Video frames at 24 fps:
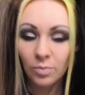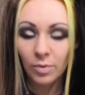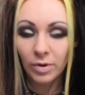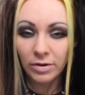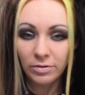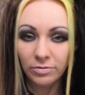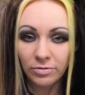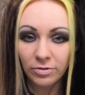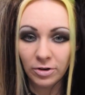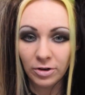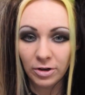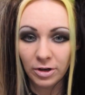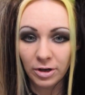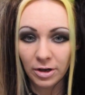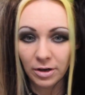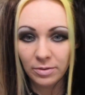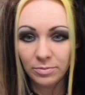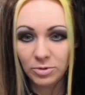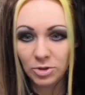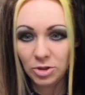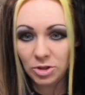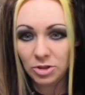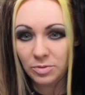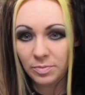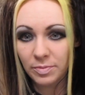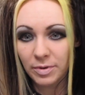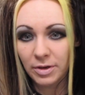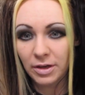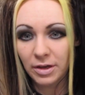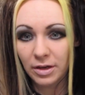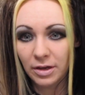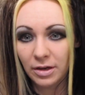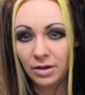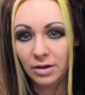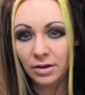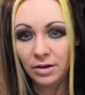Waiting for her to come. She should be
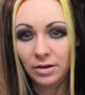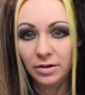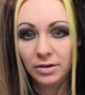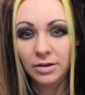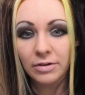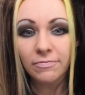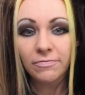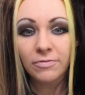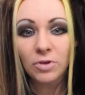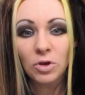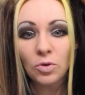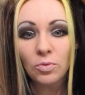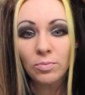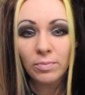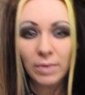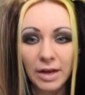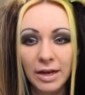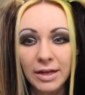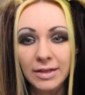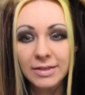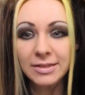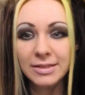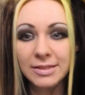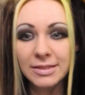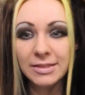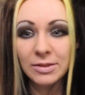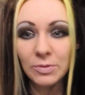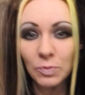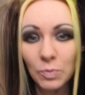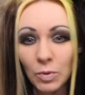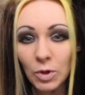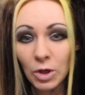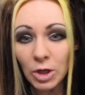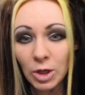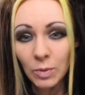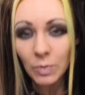here in a few minutes.
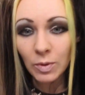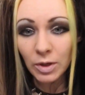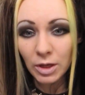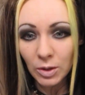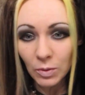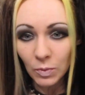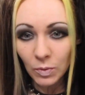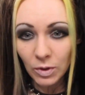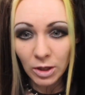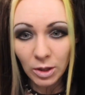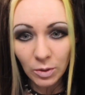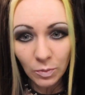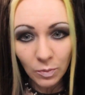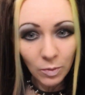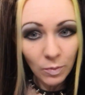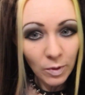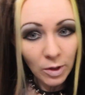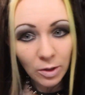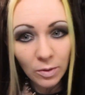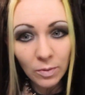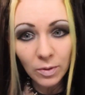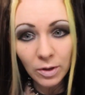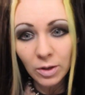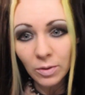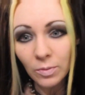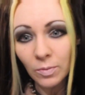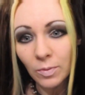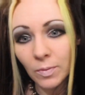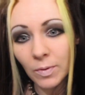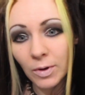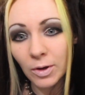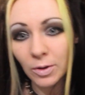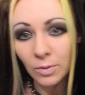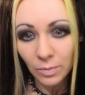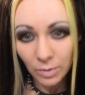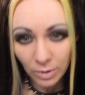Woo, woo, woo,
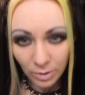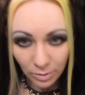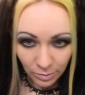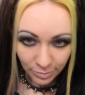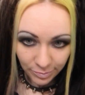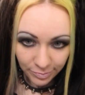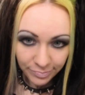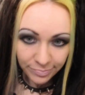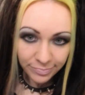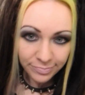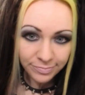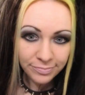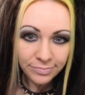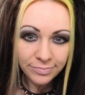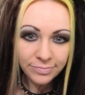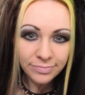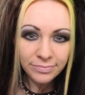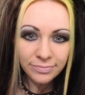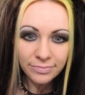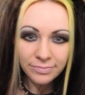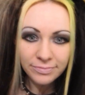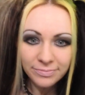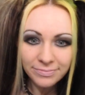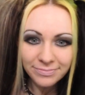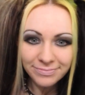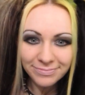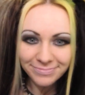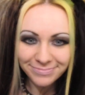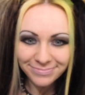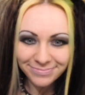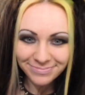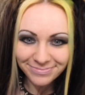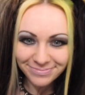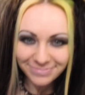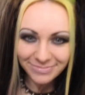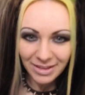woo, woo, woo,
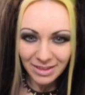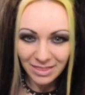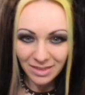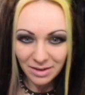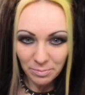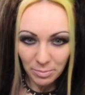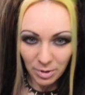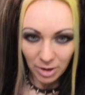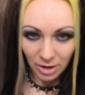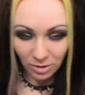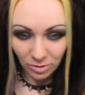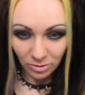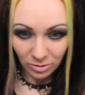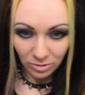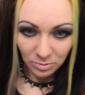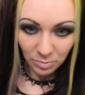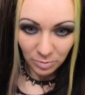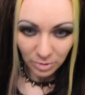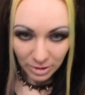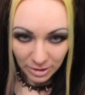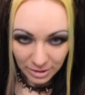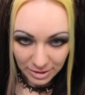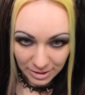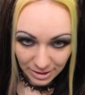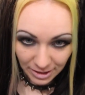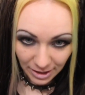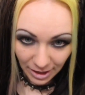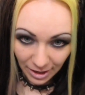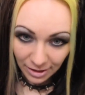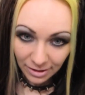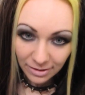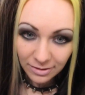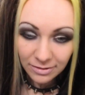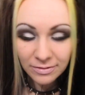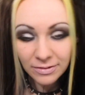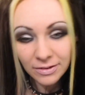Hmm, I think my hair looks pretty
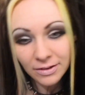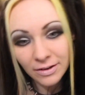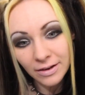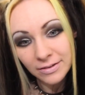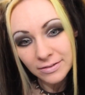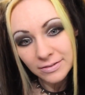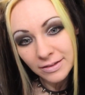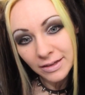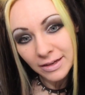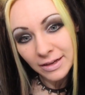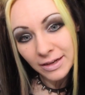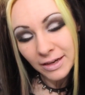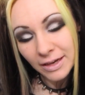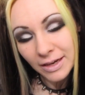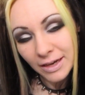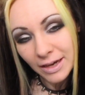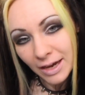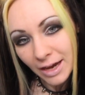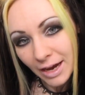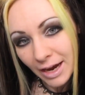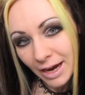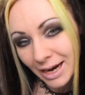today. What do you guys think?